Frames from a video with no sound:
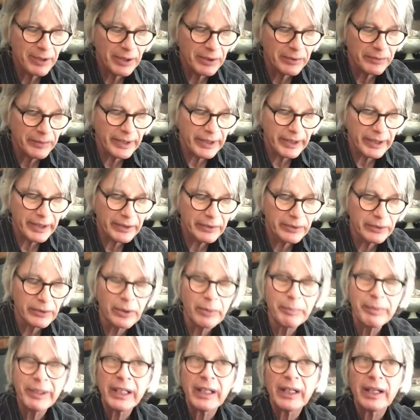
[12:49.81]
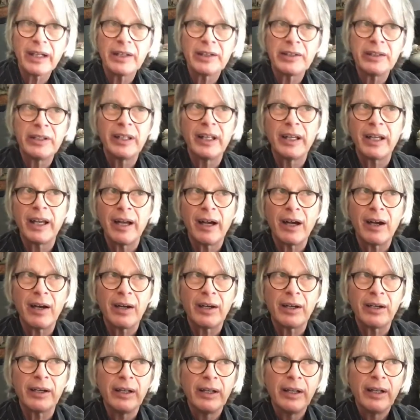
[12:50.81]
are really cool because they
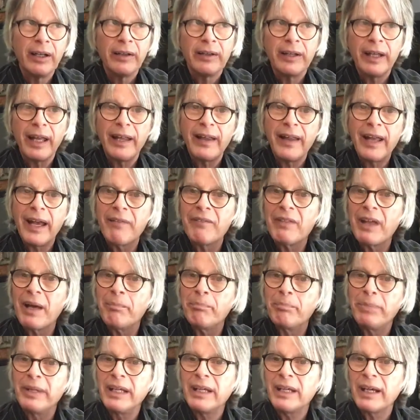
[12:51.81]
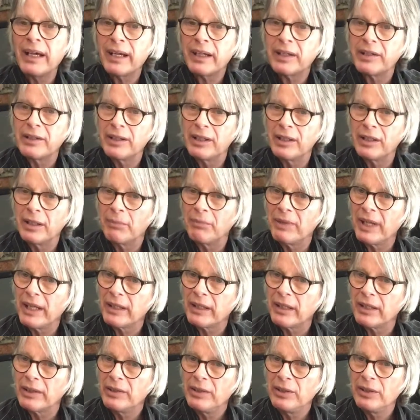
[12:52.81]
have that PX in them, like
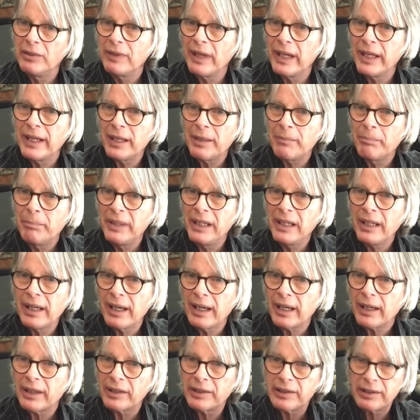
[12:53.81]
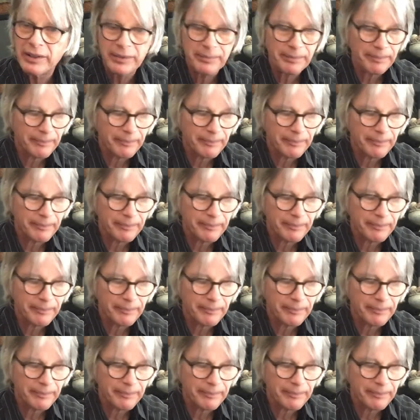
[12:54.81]
the 280 PX.